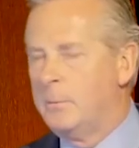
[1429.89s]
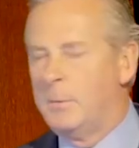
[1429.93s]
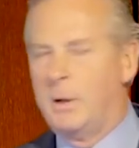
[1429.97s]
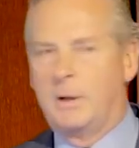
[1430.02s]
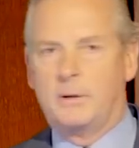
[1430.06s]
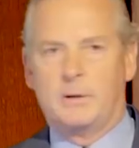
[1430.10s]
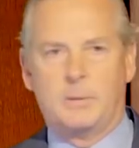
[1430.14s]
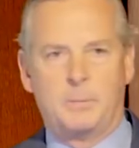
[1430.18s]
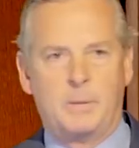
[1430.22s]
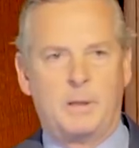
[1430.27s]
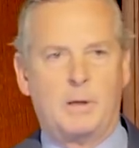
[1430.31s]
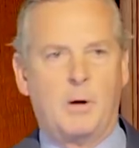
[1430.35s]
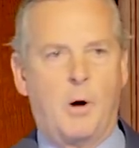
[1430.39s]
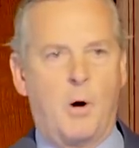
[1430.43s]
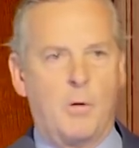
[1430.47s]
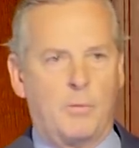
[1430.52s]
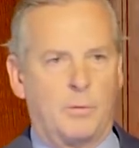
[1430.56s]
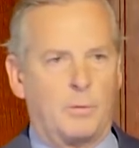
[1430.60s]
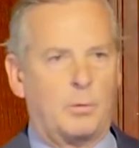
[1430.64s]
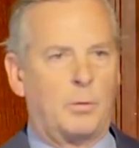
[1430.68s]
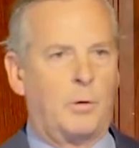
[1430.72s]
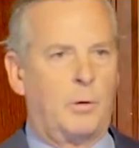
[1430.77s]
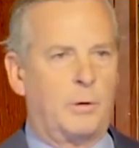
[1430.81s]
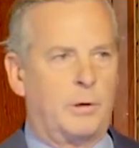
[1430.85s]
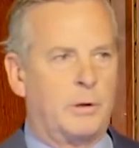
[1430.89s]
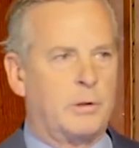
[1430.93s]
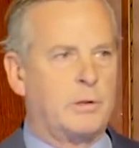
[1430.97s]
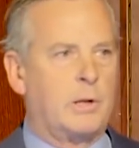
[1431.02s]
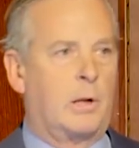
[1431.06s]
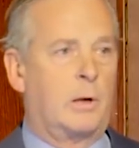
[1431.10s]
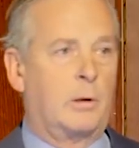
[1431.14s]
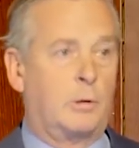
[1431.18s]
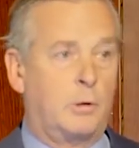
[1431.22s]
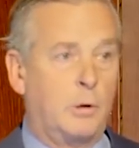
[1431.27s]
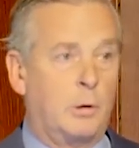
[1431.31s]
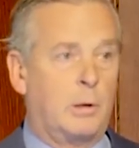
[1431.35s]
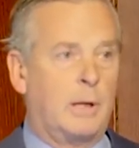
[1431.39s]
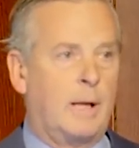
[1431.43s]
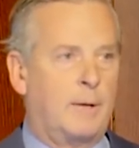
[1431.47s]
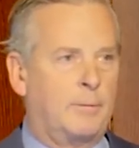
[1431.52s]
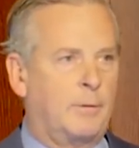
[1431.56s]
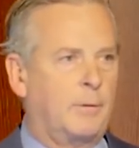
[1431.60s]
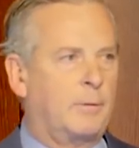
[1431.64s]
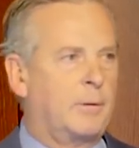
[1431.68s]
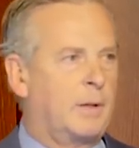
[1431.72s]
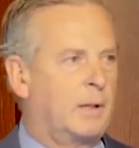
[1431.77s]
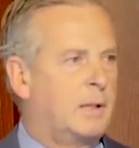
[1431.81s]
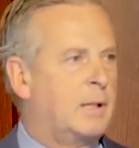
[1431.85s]
But I mean, overall, there's a good
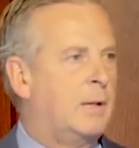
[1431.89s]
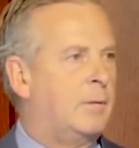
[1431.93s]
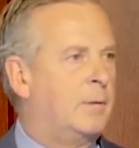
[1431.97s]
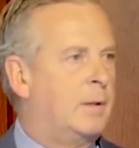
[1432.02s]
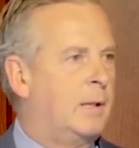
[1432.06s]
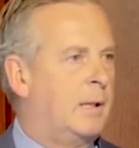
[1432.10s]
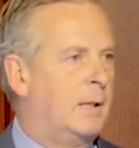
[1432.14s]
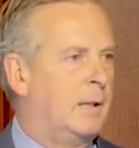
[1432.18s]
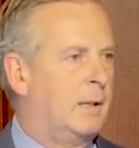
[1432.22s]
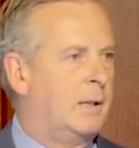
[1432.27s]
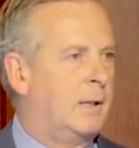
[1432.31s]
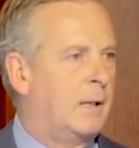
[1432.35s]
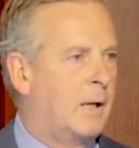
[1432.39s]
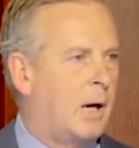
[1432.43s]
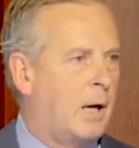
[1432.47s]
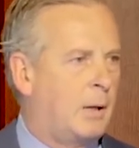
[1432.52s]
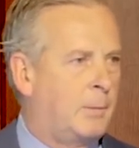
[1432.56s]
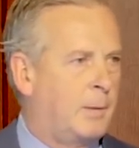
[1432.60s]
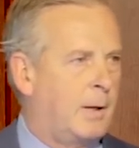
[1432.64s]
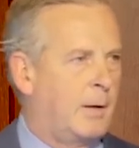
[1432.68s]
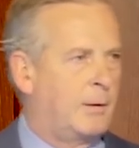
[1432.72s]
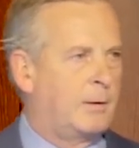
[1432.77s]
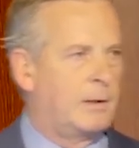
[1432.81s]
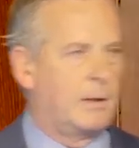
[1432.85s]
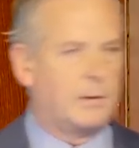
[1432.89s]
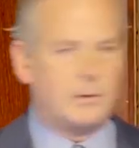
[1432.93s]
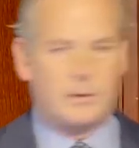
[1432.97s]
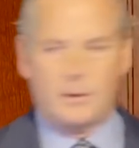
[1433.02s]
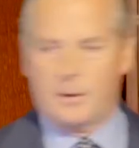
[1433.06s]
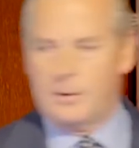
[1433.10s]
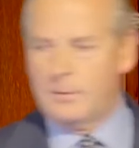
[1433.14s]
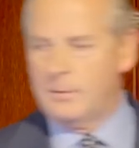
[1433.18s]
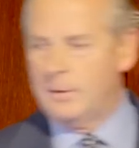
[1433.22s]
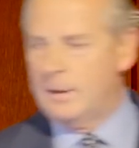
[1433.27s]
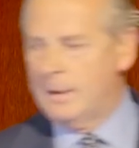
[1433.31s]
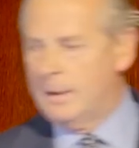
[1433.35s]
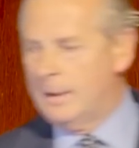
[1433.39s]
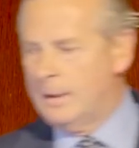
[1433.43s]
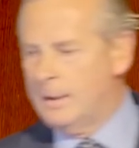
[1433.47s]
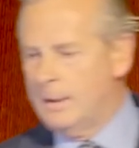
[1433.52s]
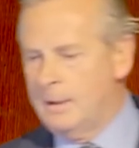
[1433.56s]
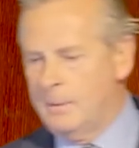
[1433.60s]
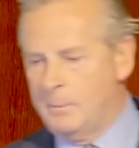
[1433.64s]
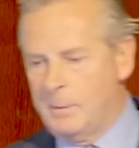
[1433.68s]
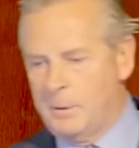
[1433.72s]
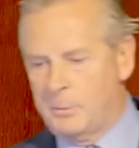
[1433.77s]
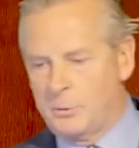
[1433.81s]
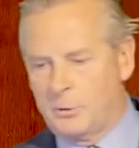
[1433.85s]
level of activity in the economy out there. So
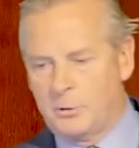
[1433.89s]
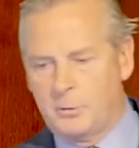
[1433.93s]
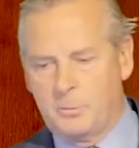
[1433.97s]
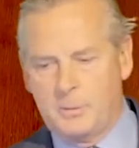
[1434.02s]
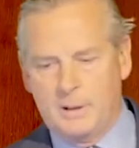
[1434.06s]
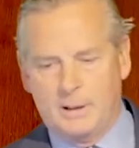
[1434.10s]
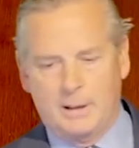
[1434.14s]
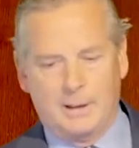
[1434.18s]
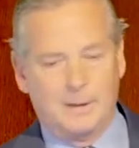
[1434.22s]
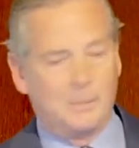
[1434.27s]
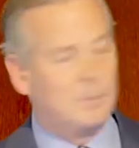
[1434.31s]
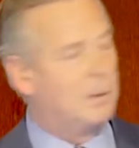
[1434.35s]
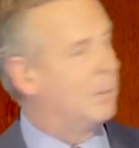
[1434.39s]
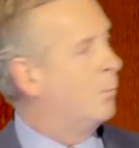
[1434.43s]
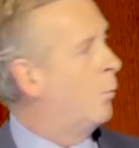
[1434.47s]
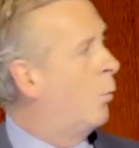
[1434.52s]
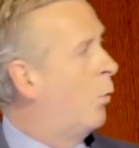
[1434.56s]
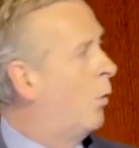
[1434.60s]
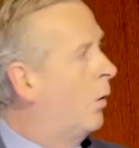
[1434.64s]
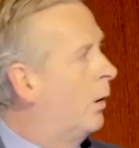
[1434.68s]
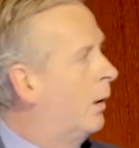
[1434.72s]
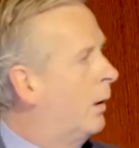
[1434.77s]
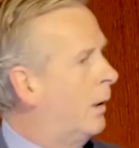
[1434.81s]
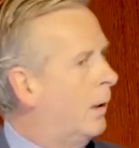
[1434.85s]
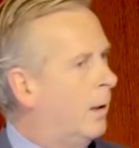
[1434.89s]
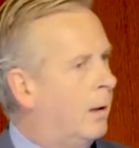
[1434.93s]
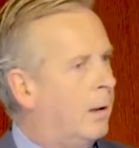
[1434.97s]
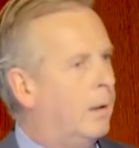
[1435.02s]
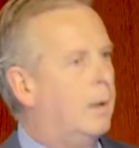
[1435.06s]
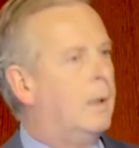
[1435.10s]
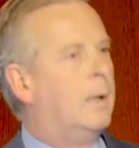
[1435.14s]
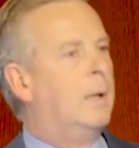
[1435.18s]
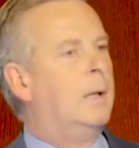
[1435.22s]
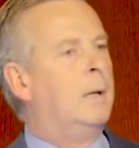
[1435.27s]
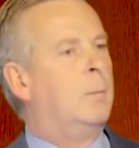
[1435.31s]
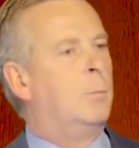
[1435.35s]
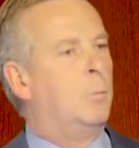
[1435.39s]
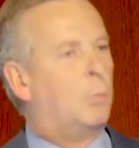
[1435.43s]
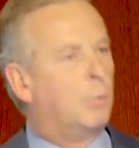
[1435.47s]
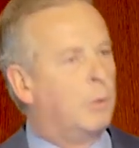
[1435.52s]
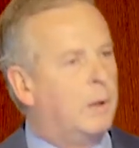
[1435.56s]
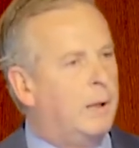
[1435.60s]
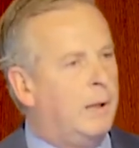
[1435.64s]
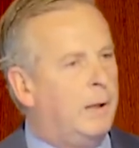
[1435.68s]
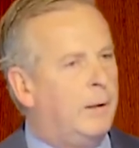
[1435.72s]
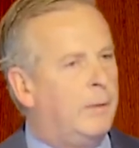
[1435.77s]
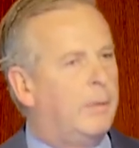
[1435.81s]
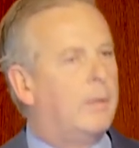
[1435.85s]
people should be a little bit more
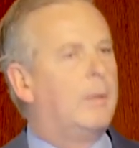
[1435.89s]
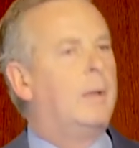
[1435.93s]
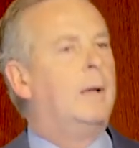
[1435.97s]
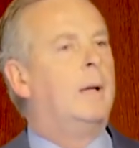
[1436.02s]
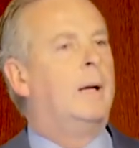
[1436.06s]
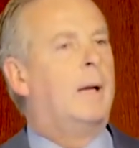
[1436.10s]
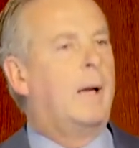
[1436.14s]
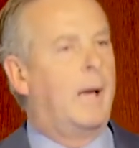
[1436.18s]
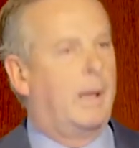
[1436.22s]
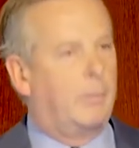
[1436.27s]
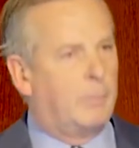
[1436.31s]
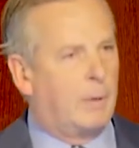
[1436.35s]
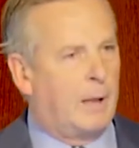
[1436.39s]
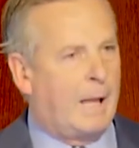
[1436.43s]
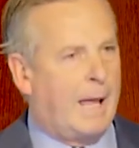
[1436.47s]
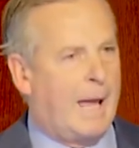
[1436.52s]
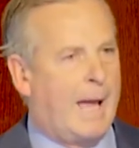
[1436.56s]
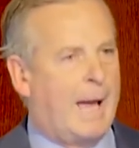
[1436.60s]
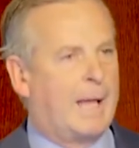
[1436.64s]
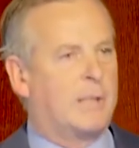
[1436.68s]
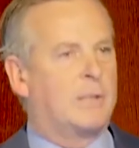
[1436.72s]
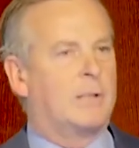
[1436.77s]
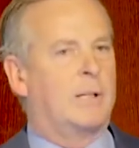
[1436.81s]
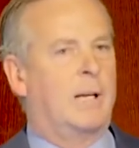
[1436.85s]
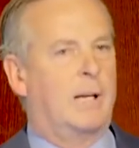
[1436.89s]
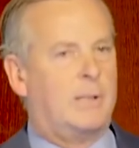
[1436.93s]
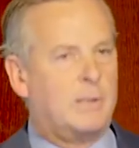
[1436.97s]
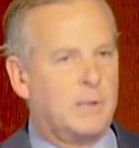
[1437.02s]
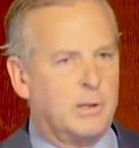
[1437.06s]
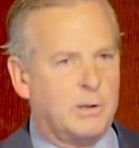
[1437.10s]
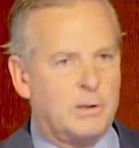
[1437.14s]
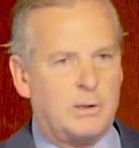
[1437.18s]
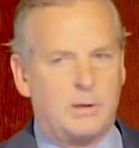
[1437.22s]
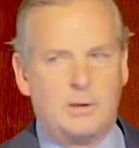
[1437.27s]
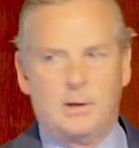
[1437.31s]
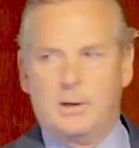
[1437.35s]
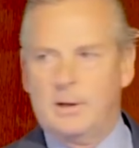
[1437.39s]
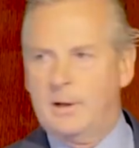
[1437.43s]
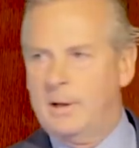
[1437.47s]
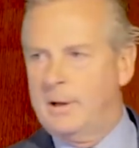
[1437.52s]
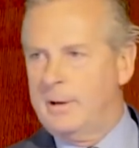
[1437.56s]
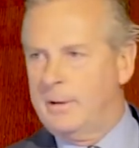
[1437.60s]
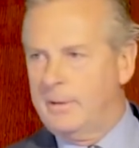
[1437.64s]
breathe and relax and just